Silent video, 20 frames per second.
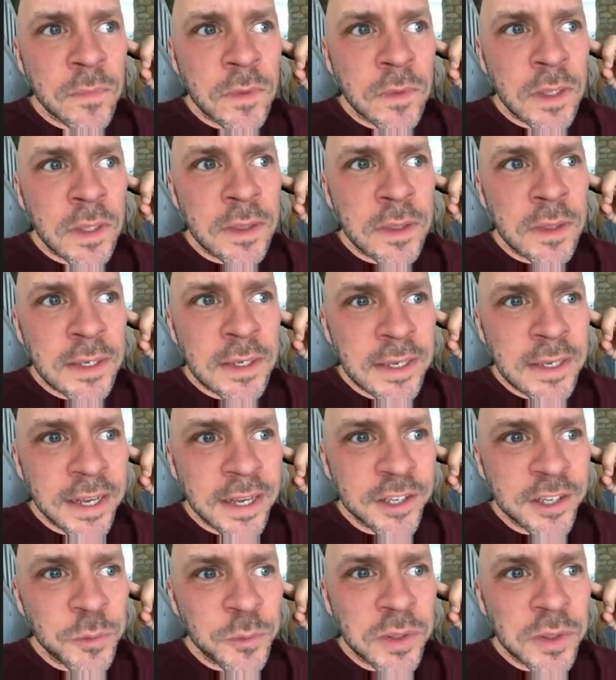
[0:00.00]
the next
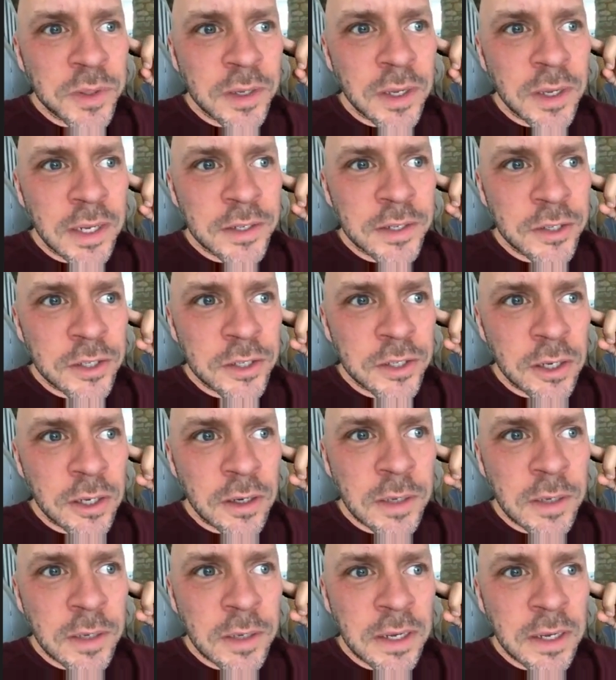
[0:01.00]
one that I should talk
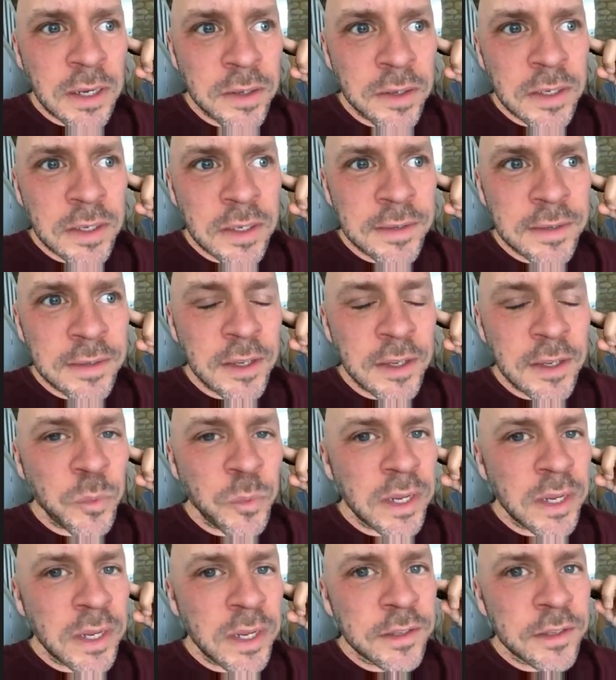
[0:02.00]
about is then when
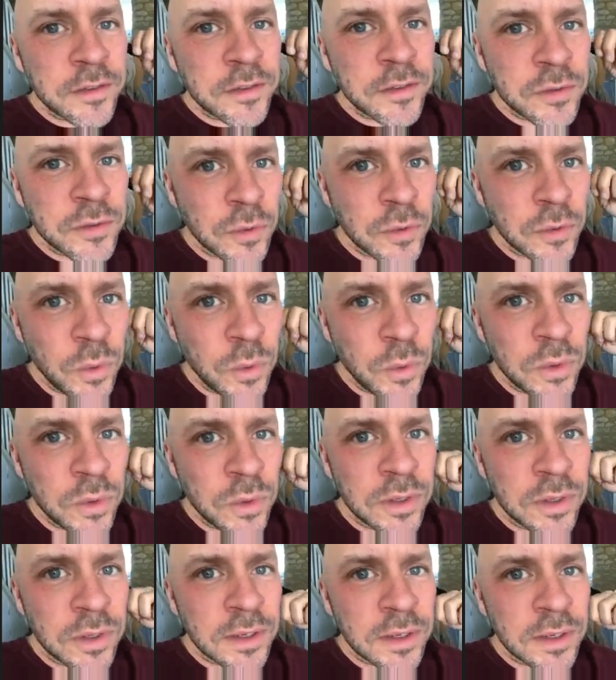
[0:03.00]
I sold
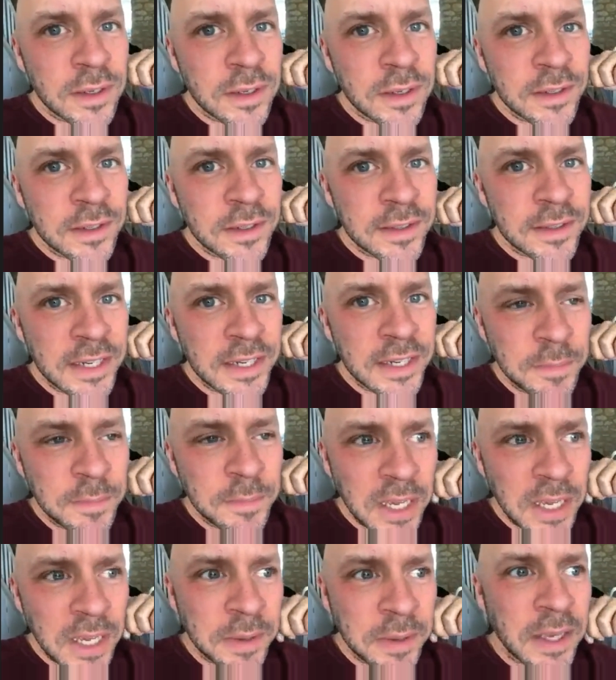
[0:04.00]
CD Baby,